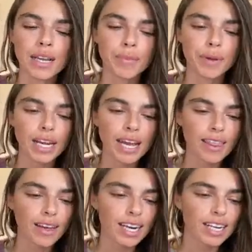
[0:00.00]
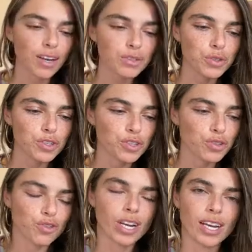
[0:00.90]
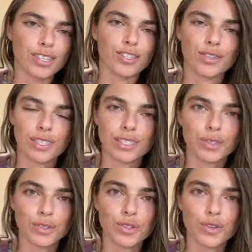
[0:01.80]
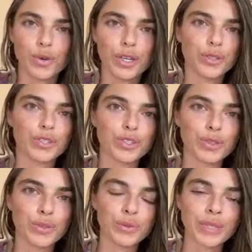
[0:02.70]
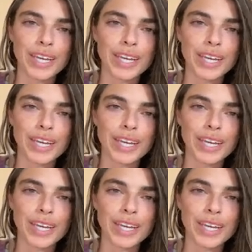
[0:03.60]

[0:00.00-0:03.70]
But I thought I'd also just try to do this little tutorial to